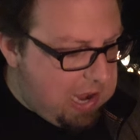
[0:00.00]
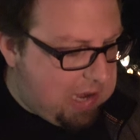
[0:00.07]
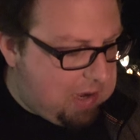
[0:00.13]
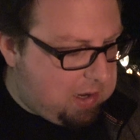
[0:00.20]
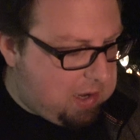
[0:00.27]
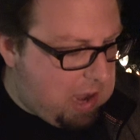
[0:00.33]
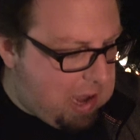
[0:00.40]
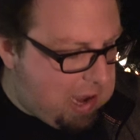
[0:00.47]
and
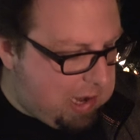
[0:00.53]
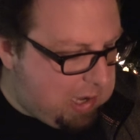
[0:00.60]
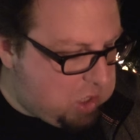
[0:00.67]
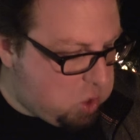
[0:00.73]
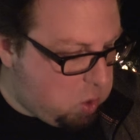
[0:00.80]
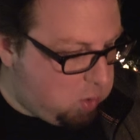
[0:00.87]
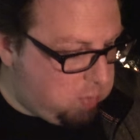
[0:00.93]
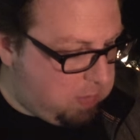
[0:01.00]
a guy
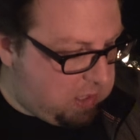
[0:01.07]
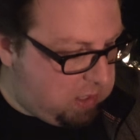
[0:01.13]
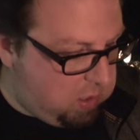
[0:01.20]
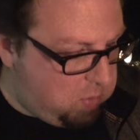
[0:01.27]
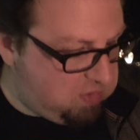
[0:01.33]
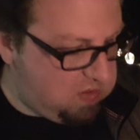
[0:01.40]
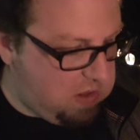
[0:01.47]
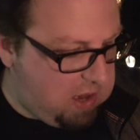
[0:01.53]
told me,
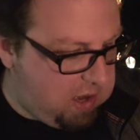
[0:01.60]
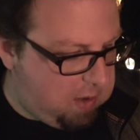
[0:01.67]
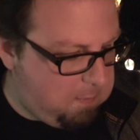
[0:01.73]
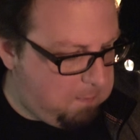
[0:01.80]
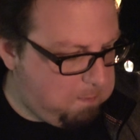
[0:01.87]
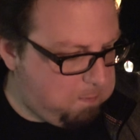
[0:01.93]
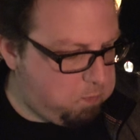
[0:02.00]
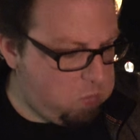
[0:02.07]
he was like,
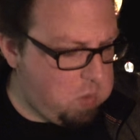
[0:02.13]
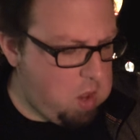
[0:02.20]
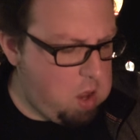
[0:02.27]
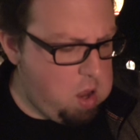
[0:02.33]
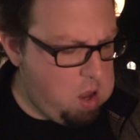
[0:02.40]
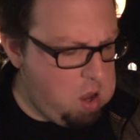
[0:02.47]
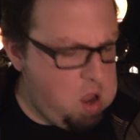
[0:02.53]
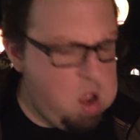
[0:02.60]

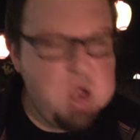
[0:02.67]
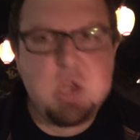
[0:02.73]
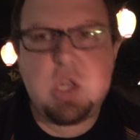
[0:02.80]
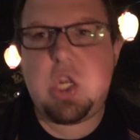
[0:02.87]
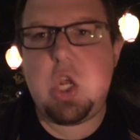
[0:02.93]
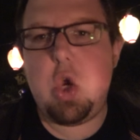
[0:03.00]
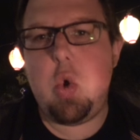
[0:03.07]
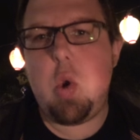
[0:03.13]

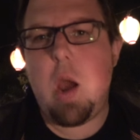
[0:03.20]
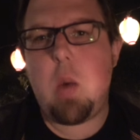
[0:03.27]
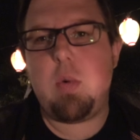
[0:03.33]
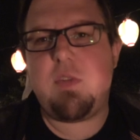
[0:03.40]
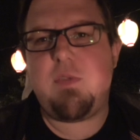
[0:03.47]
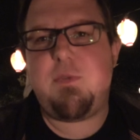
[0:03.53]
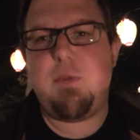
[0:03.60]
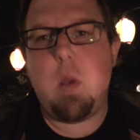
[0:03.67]
dude, I
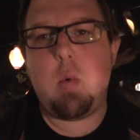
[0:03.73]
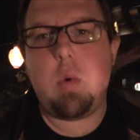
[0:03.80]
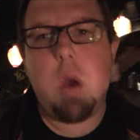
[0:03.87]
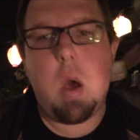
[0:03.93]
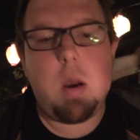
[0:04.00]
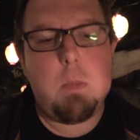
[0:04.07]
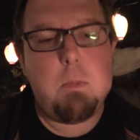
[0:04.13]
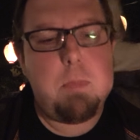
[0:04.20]
was floating
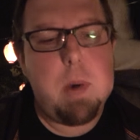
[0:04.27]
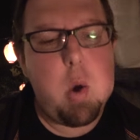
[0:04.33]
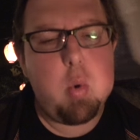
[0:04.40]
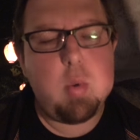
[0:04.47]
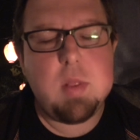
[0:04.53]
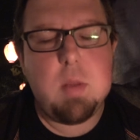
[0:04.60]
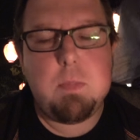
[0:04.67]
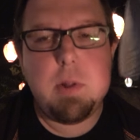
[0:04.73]
on a
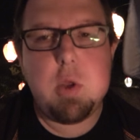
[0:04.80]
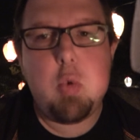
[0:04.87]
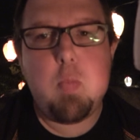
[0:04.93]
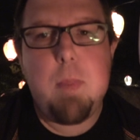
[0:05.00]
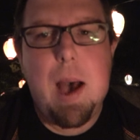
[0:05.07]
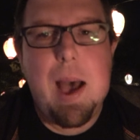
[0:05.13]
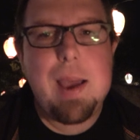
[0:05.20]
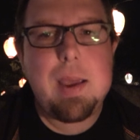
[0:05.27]
boat in the Blue
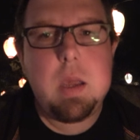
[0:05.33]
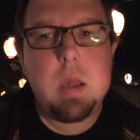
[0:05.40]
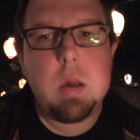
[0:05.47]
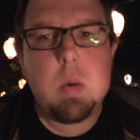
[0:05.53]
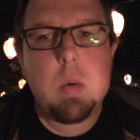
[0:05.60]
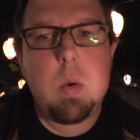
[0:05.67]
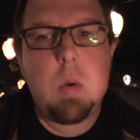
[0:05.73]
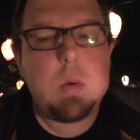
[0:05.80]

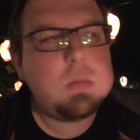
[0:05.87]
Bayou,